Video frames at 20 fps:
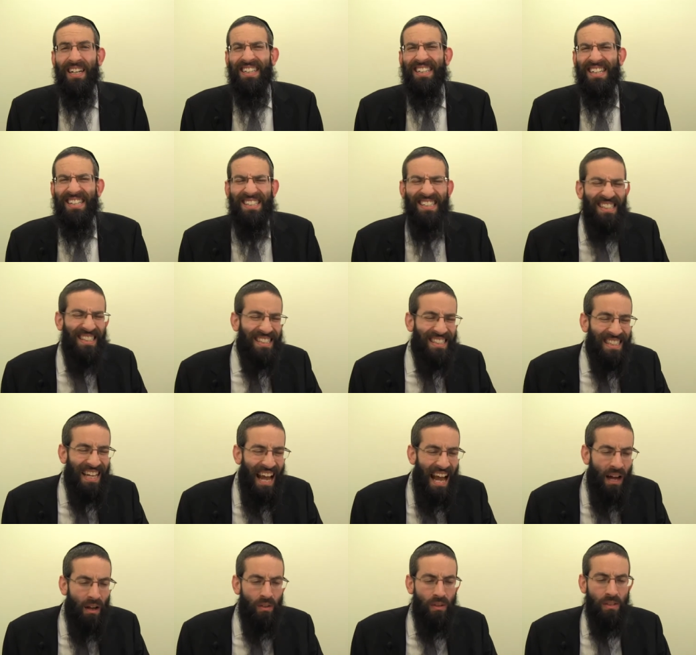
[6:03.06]
here that
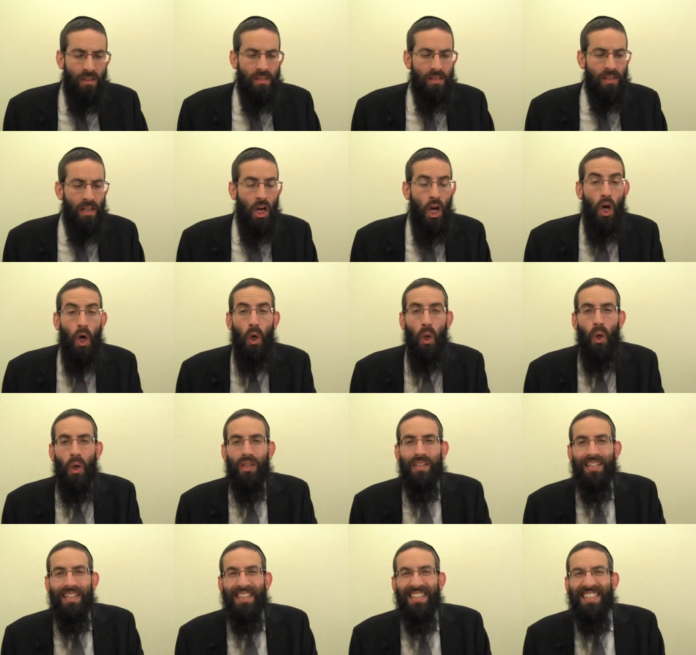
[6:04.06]
discounts
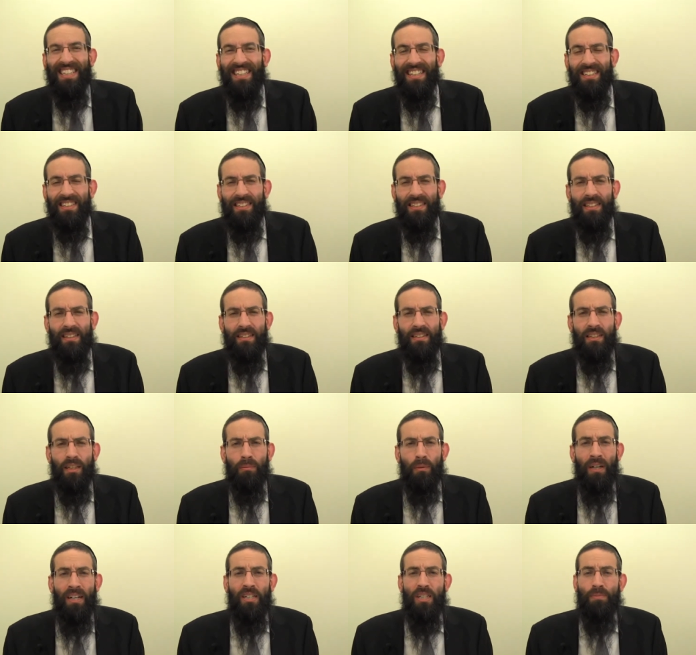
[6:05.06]
all the leniencies. The
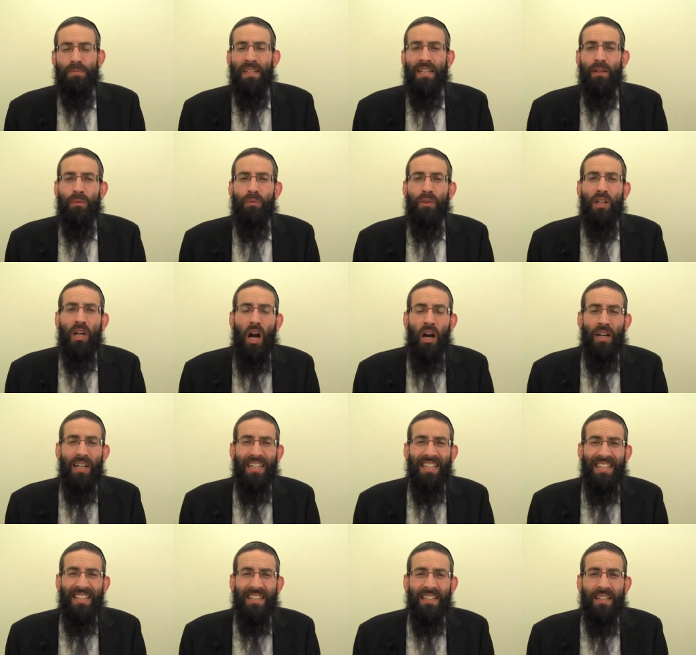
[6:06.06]
Gemara here is speaking
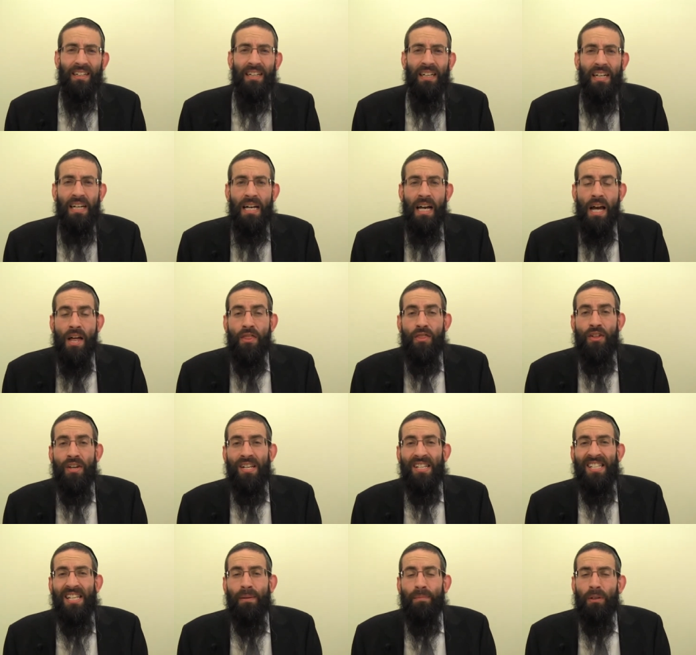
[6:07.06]
regarding
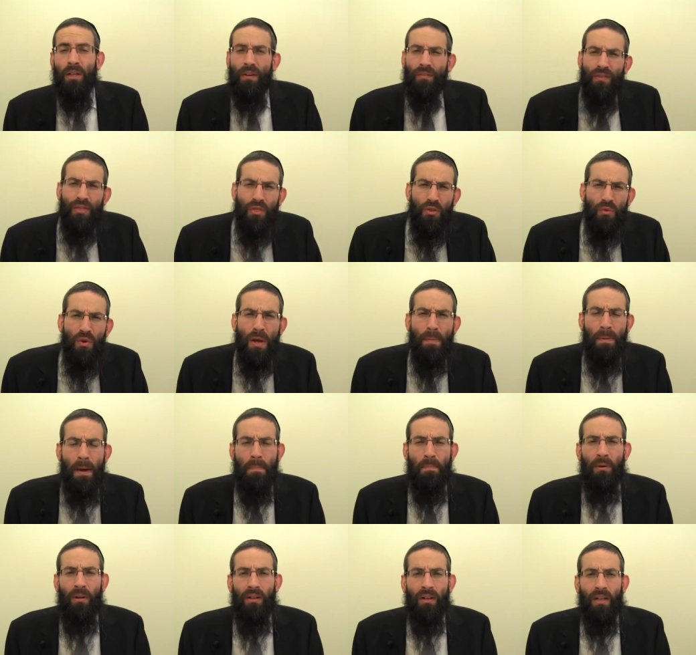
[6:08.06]
the zimun of three
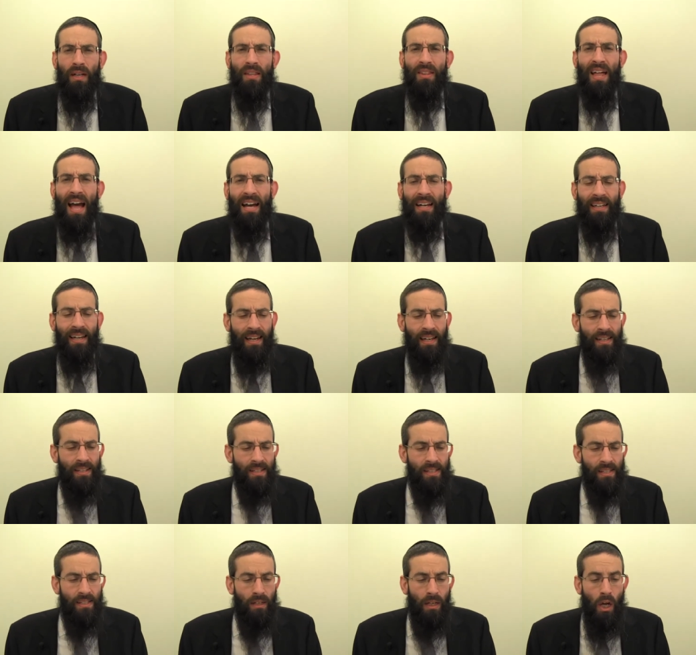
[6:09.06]
people. In that
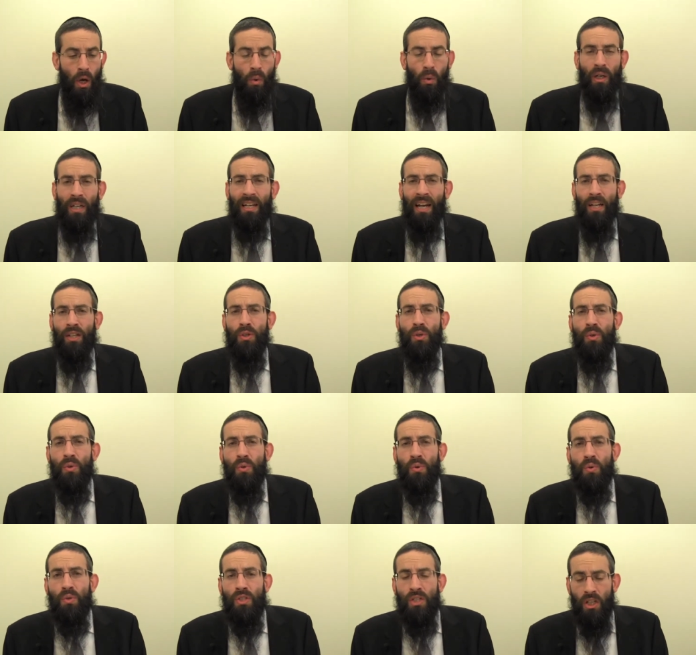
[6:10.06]
case, we cannot
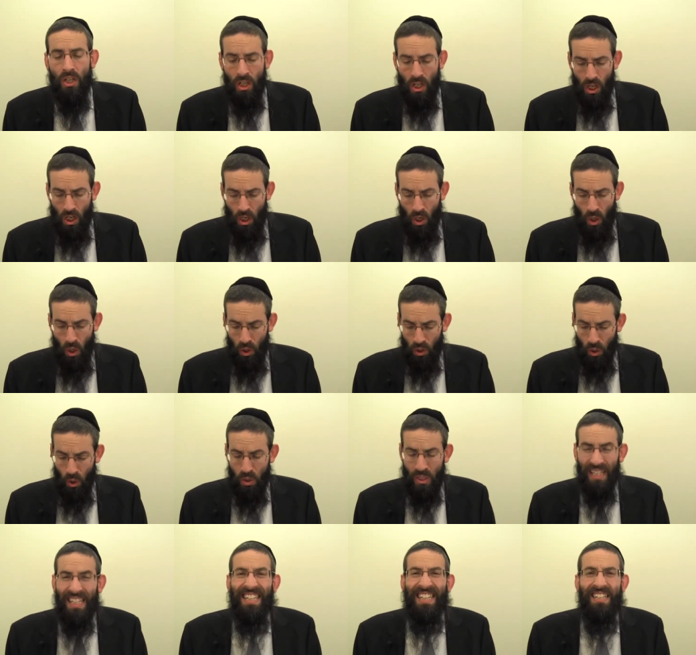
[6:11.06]
use all
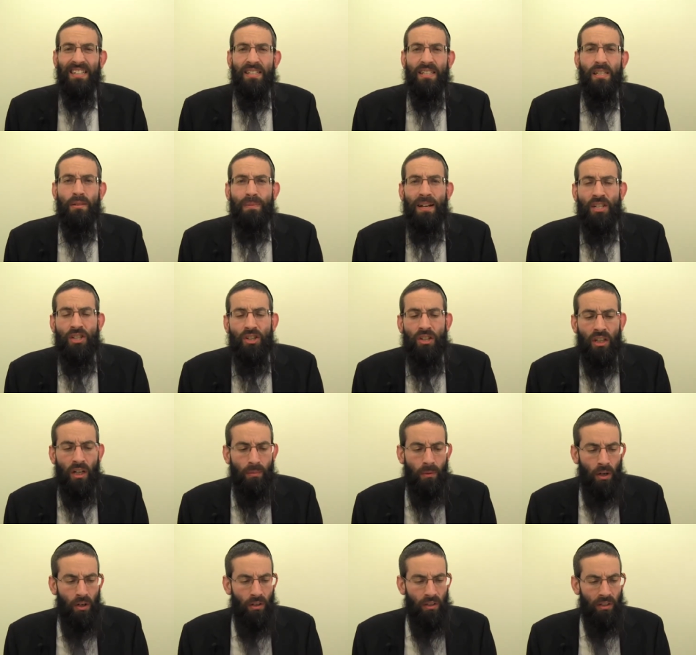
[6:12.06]
those leniencies mentioned in the
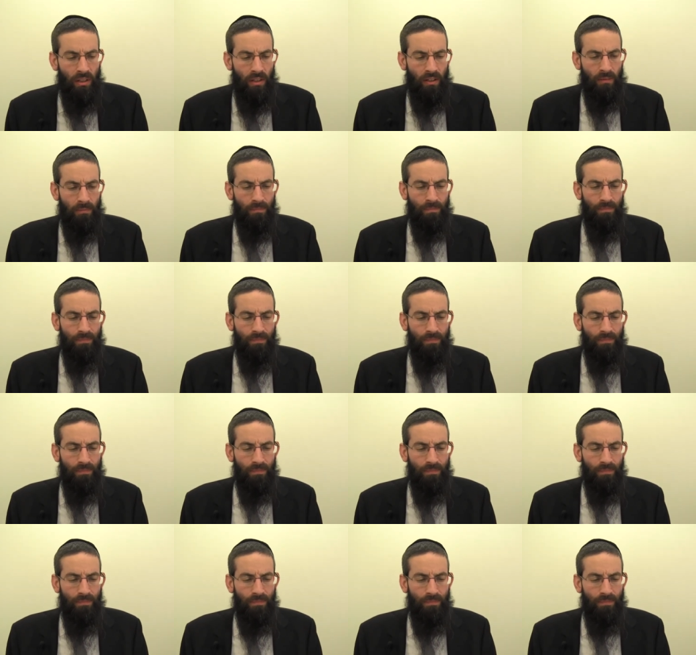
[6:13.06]
Gemara earlier.